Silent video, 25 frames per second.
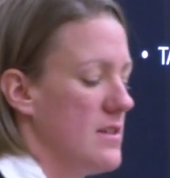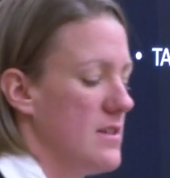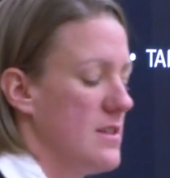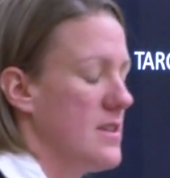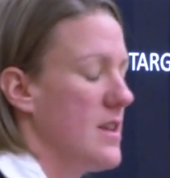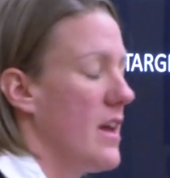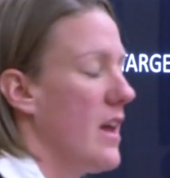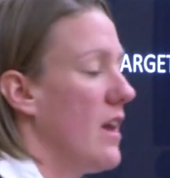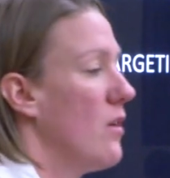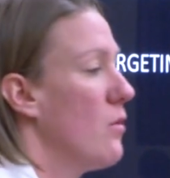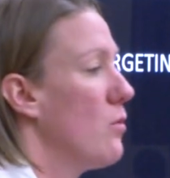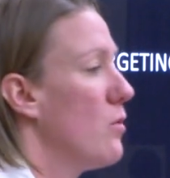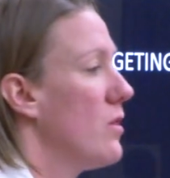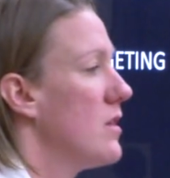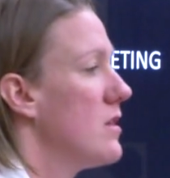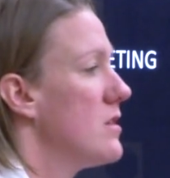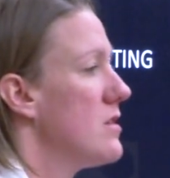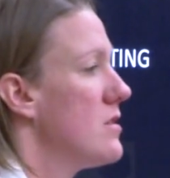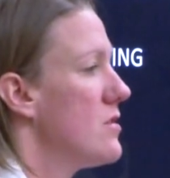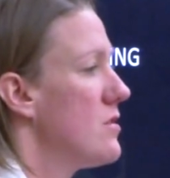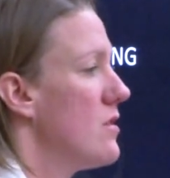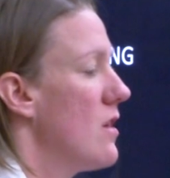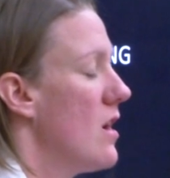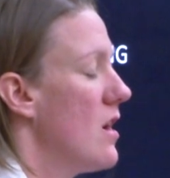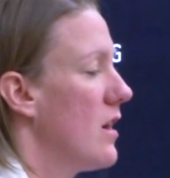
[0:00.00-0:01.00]
a state with a
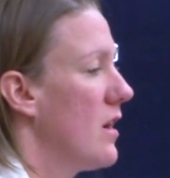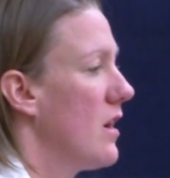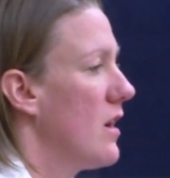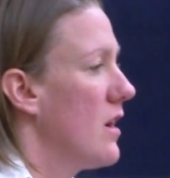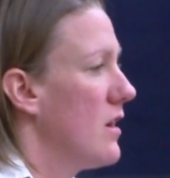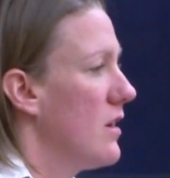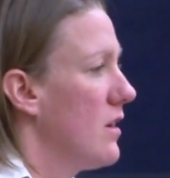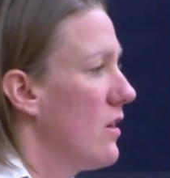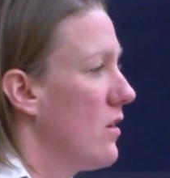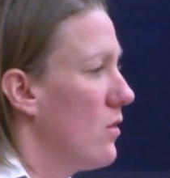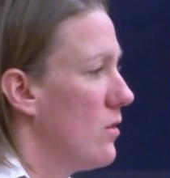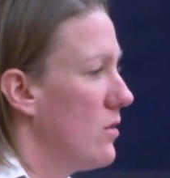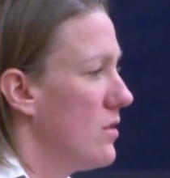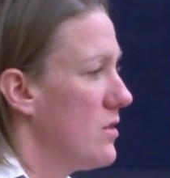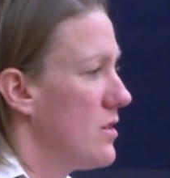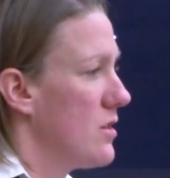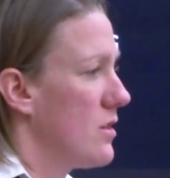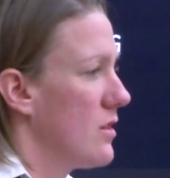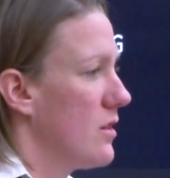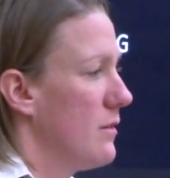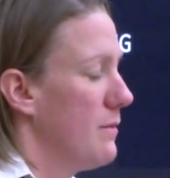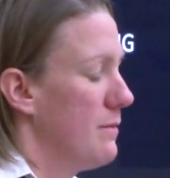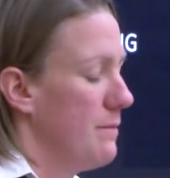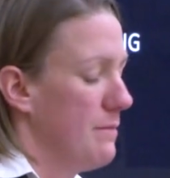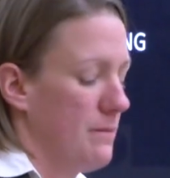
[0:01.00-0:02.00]
strong gun
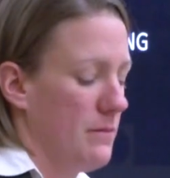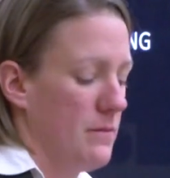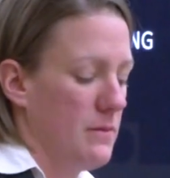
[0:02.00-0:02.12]
culture,